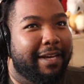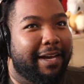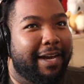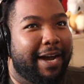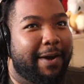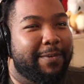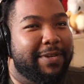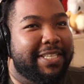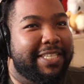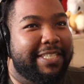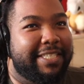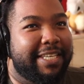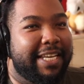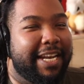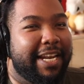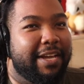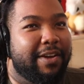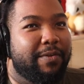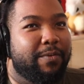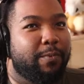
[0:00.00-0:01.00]
I was
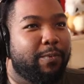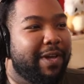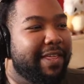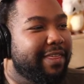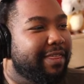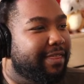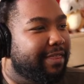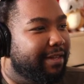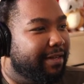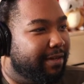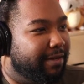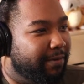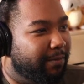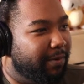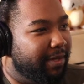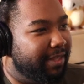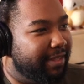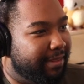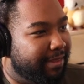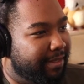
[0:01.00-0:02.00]
sitting with
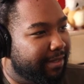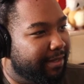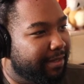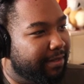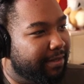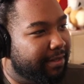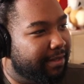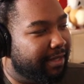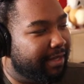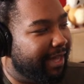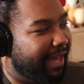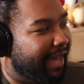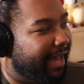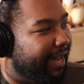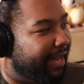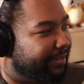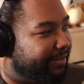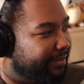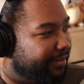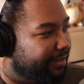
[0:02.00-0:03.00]
the
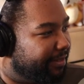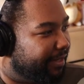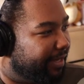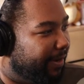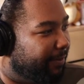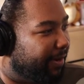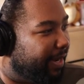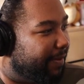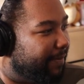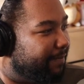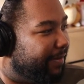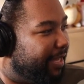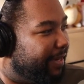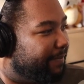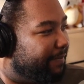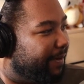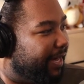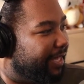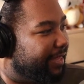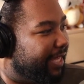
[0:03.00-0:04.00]
cast. And what I mean
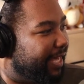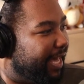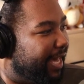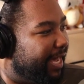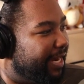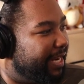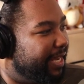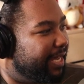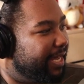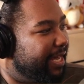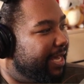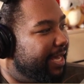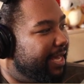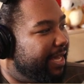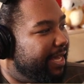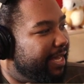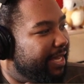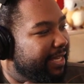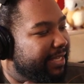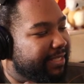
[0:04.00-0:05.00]
by that
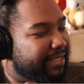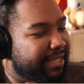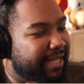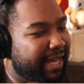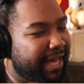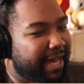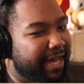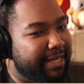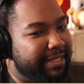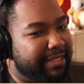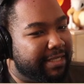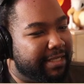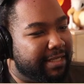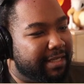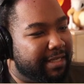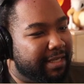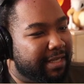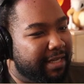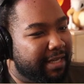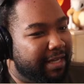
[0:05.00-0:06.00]
is that
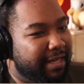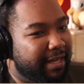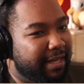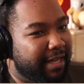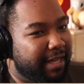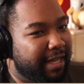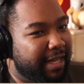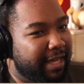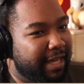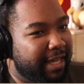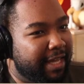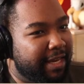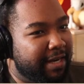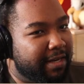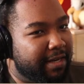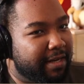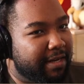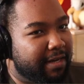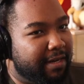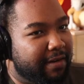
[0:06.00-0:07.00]
it
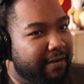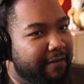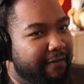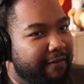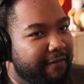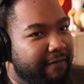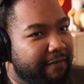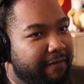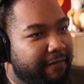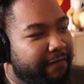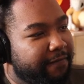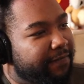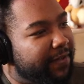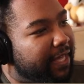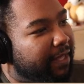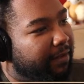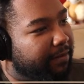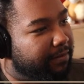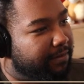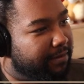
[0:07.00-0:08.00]

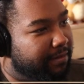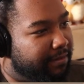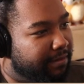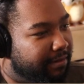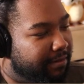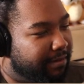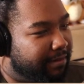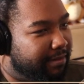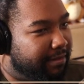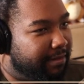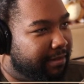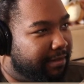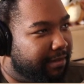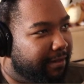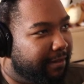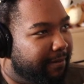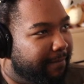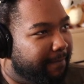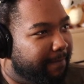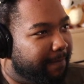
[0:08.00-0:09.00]
felt
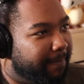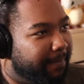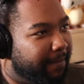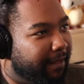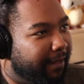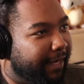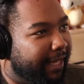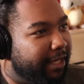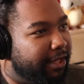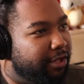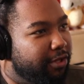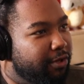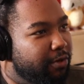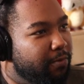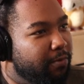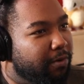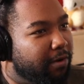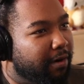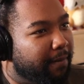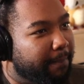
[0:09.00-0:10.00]
like you
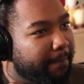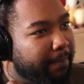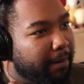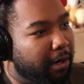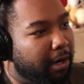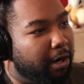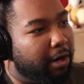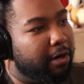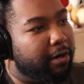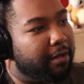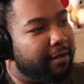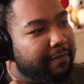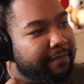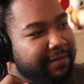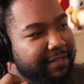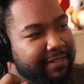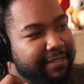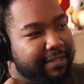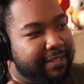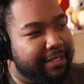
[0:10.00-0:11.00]
were a part of
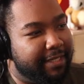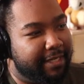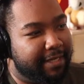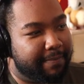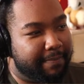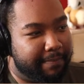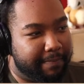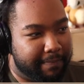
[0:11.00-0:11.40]
this team.